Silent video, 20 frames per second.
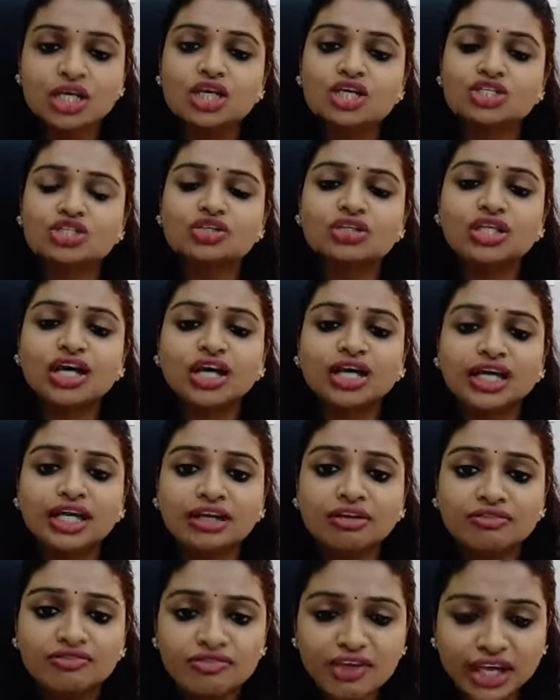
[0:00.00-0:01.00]
So the
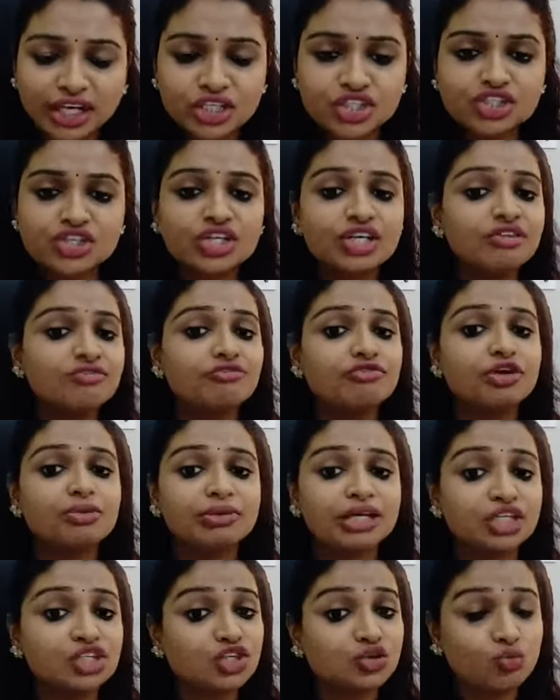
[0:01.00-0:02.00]

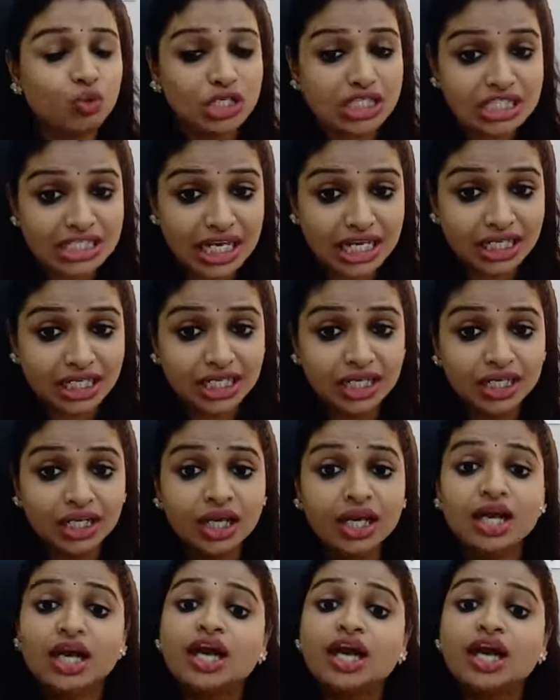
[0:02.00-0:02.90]
inflammation was settled.